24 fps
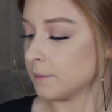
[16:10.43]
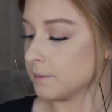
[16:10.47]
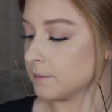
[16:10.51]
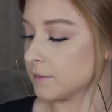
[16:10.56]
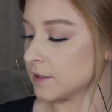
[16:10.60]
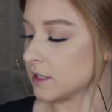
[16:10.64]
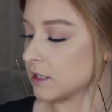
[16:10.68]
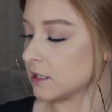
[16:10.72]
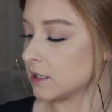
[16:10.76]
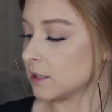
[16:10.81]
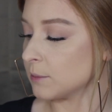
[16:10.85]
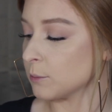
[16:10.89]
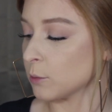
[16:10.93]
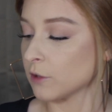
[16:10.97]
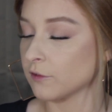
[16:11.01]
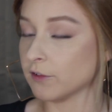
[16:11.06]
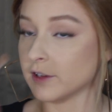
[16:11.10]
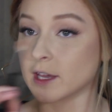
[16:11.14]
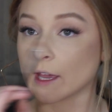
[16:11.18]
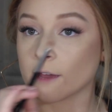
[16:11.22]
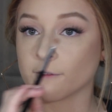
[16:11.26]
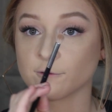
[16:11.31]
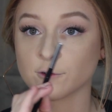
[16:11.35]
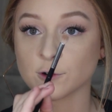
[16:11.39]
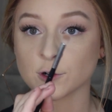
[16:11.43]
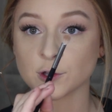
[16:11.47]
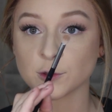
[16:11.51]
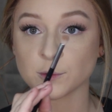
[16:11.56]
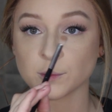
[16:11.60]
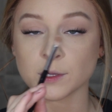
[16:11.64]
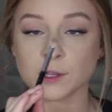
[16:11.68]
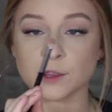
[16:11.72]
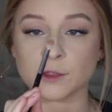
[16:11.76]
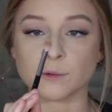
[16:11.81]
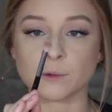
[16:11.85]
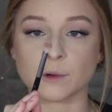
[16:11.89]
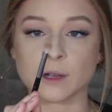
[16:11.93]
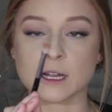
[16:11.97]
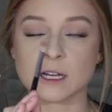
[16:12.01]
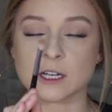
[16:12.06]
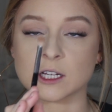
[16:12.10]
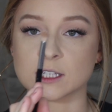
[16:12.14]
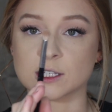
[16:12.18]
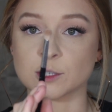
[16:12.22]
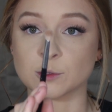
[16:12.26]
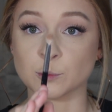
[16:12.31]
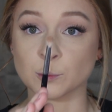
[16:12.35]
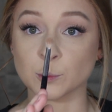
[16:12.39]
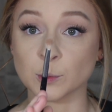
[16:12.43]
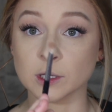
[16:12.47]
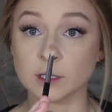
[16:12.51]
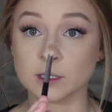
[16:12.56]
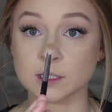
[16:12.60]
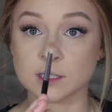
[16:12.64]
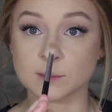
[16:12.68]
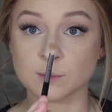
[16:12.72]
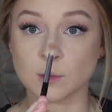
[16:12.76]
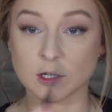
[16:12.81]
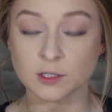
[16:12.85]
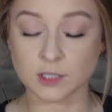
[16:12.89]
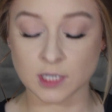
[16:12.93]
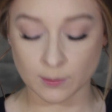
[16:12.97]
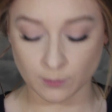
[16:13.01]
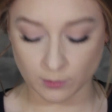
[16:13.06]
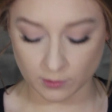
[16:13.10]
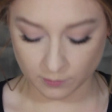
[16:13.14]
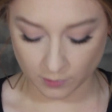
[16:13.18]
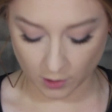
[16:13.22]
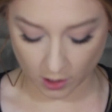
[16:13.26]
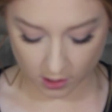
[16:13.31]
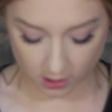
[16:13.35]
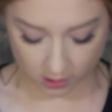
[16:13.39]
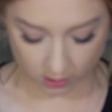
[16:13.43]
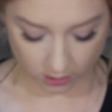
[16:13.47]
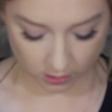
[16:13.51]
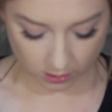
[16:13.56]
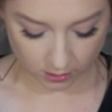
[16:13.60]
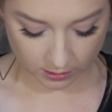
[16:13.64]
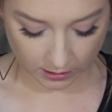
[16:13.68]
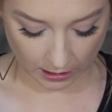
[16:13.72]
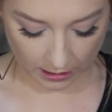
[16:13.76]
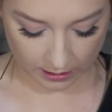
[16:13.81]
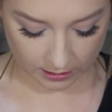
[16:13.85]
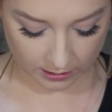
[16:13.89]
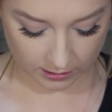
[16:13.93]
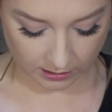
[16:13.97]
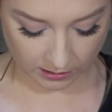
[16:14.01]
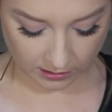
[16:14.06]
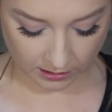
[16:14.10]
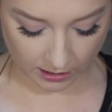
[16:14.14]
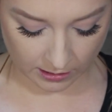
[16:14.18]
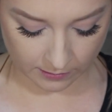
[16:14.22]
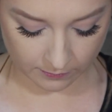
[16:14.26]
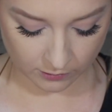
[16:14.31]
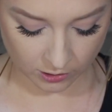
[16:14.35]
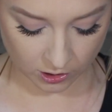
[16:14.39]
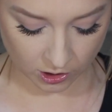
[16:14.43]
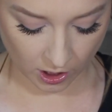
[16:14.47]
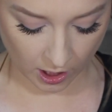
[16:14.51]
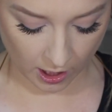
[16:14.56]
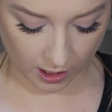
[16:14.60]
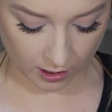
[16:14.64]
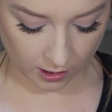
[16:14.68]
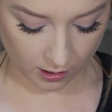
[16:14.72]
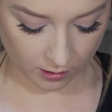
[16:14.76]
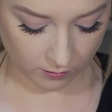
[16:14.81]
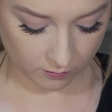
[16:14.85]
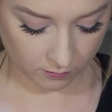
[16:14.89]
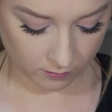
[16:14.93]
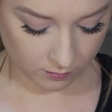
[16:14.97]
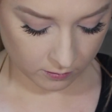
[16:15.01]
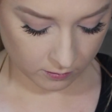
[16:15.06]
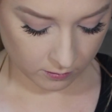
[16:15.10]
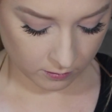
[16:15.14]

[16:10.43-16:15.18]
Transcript: This is the Morphe M433, just a really small tapered brush. That same shadow.